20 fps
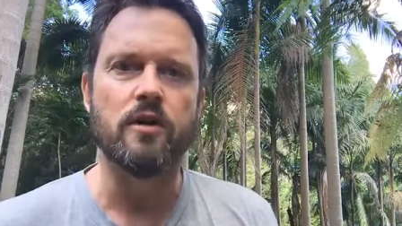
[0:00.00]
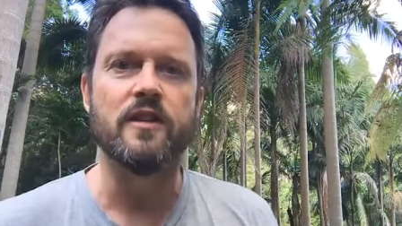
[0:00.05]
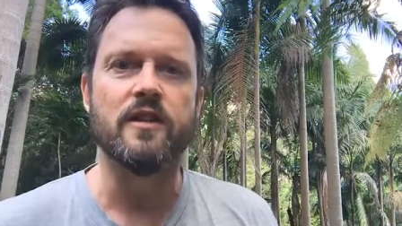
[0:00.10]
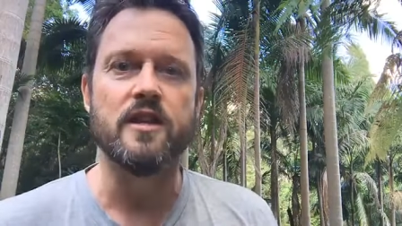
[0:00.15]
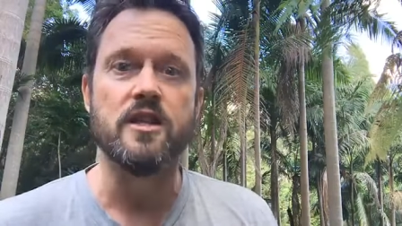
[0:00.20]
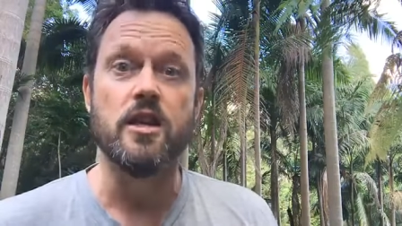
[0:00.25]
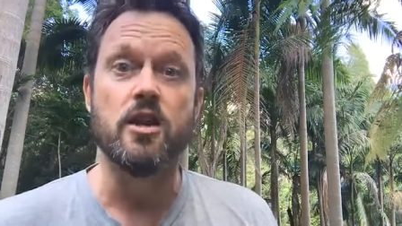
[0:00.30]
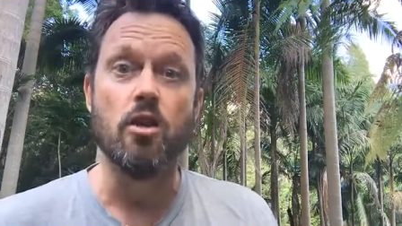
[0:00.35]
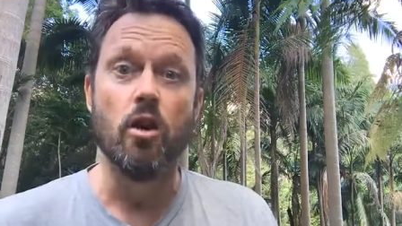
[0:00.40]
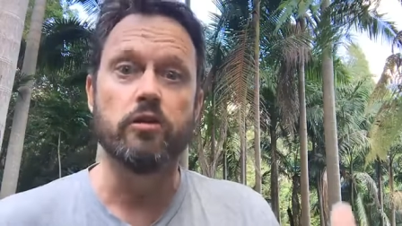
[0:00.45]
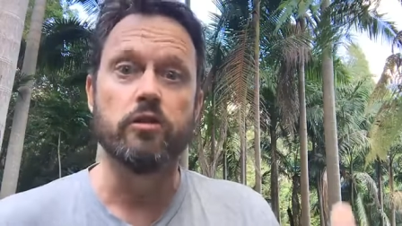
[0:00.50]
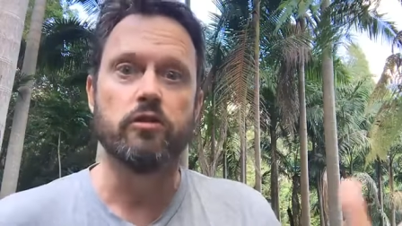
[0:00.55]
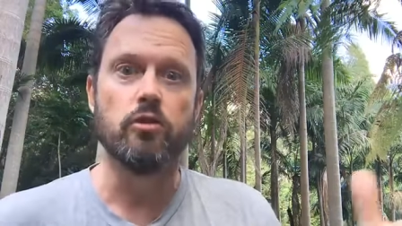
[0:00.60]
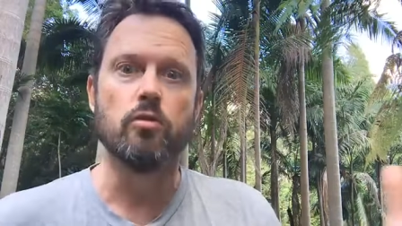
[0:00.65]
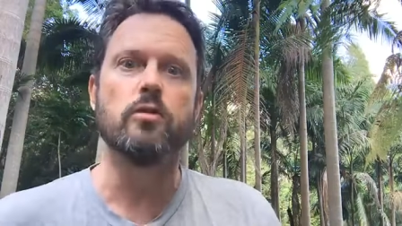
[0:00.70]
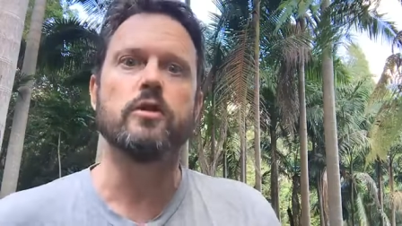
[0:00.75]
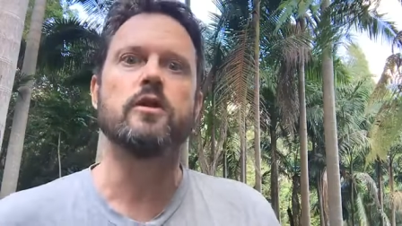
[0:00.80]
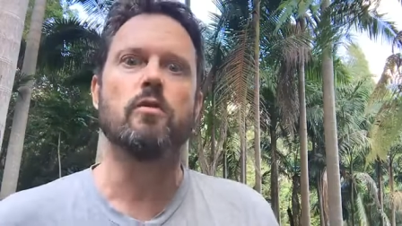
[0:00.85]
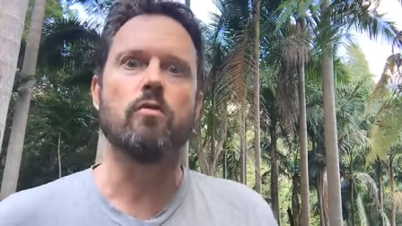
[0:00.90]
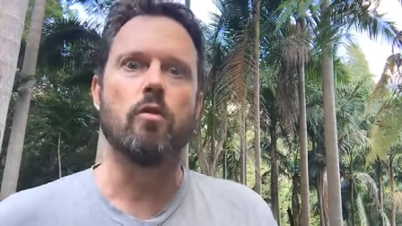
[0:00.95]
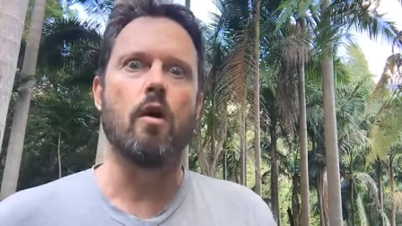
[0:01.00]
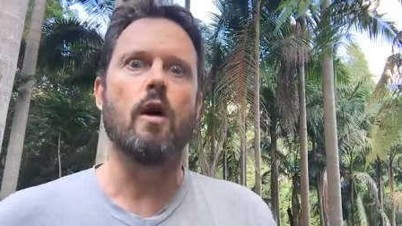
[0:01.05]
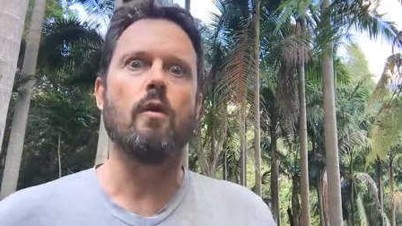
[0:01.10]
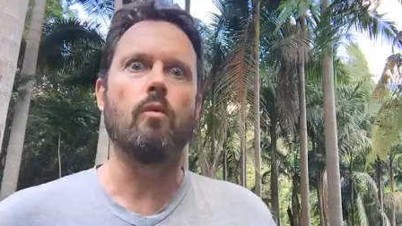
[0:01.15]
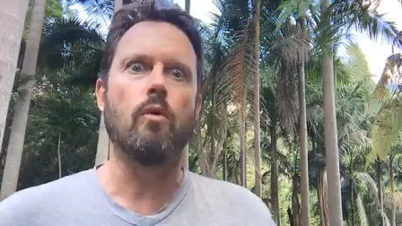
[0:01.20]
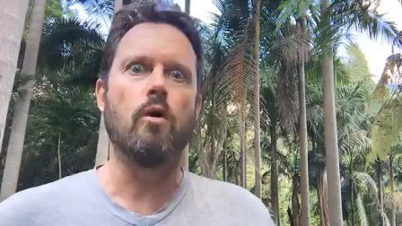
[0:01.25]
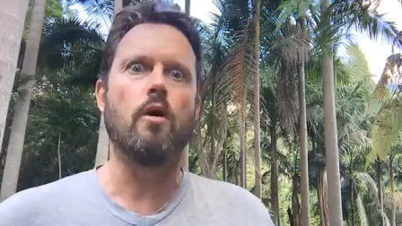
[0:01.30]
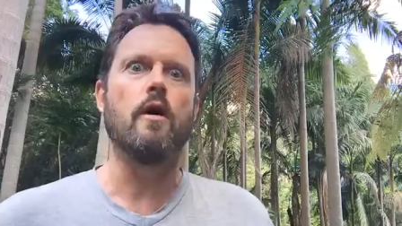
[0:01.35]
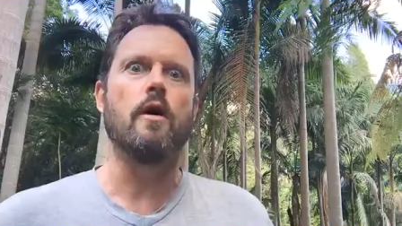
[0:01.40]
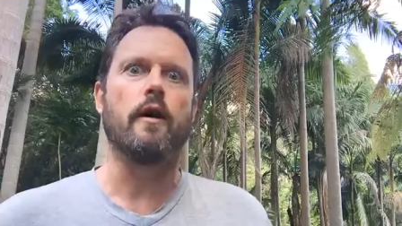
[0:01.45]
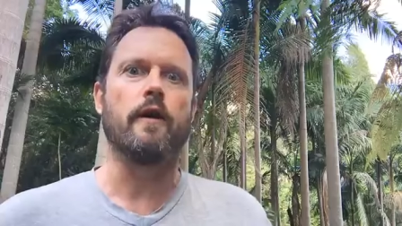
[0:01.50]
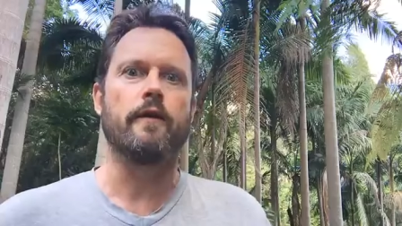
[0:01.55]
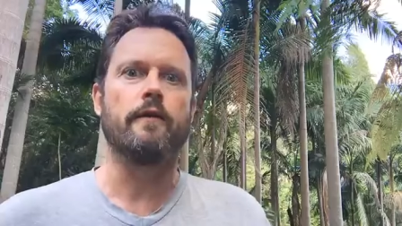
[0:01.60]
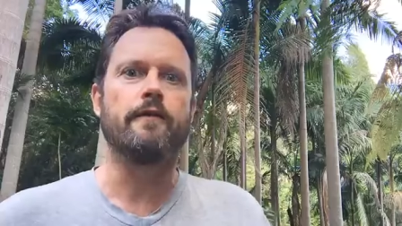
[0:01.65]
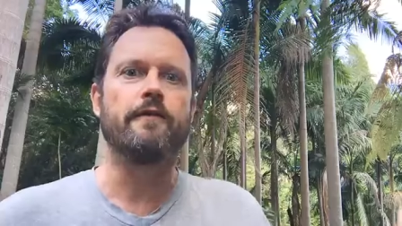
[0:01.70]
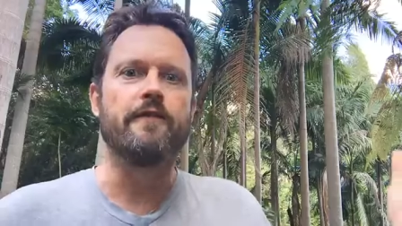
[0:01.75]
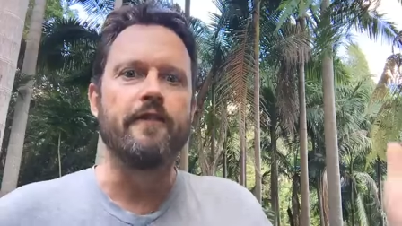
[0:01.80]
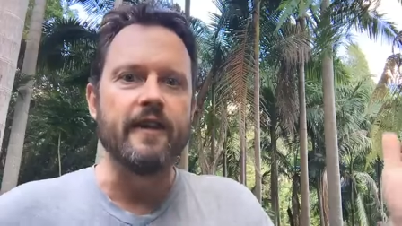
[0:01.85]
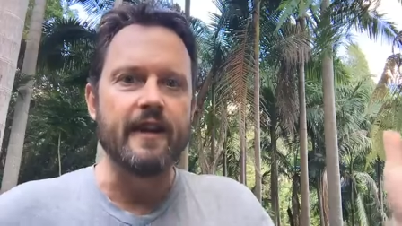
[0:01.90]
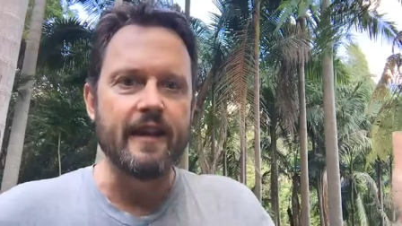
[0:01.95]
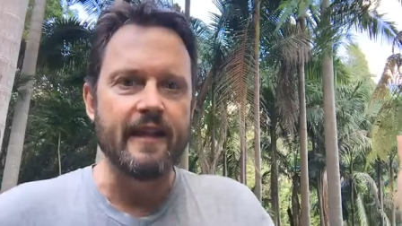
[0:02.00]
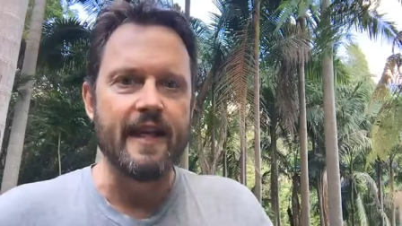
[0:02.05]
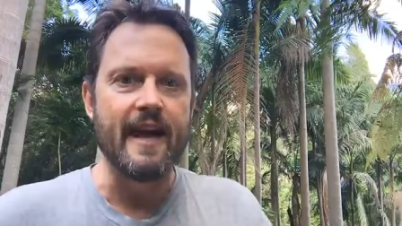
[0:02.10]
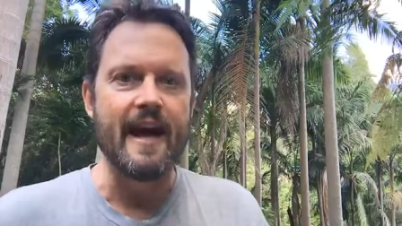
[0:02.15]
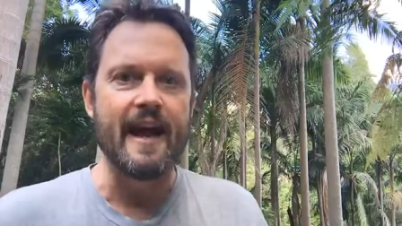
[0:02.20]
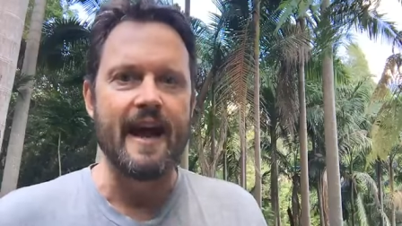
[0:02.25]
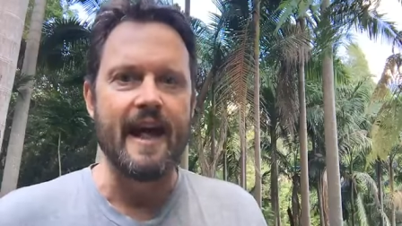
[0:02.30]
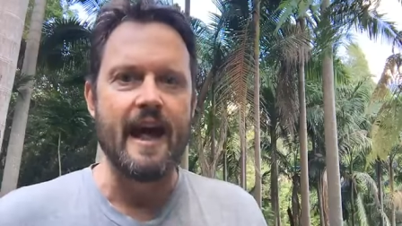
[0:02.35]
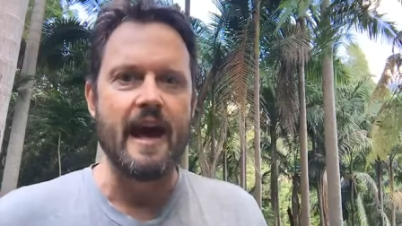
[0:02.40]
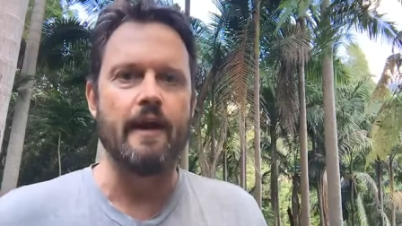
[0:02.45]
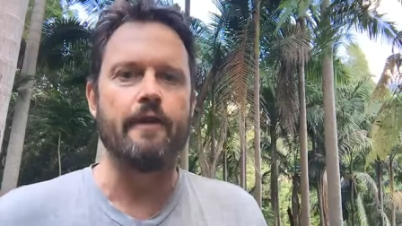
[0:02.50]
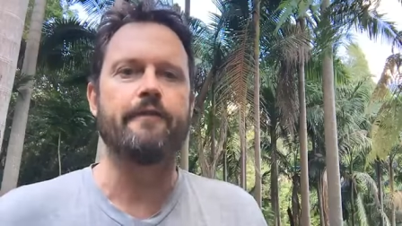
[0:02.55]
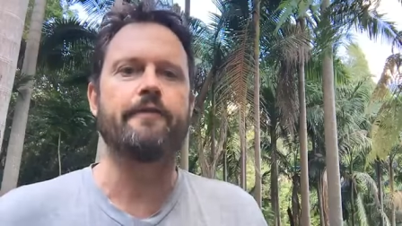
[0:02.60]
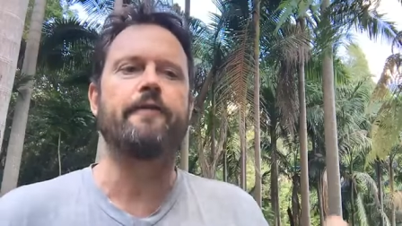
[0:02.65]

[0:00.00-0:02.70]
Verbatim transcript: then you're not doing the right work figure that out,